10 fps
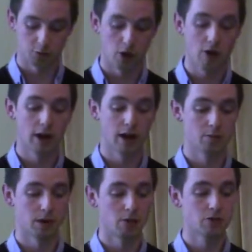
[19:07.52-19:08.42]
of burial on the
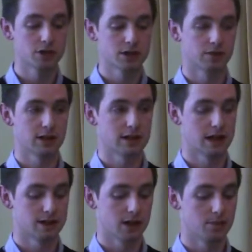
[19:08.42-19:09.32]
boundaries of these
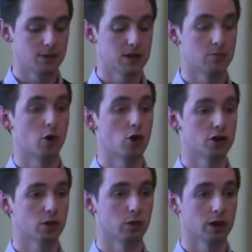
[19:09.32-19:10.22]
landscapes is
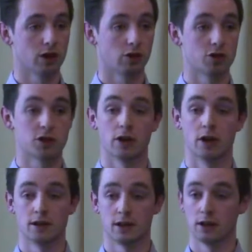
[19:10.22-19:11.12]
emerging within a
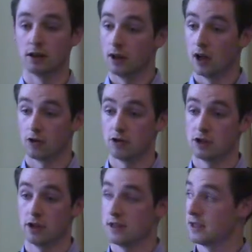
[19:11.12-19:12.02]

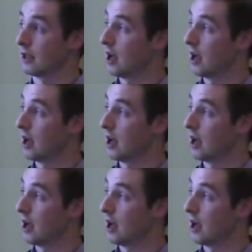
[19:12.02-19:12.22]
Christianising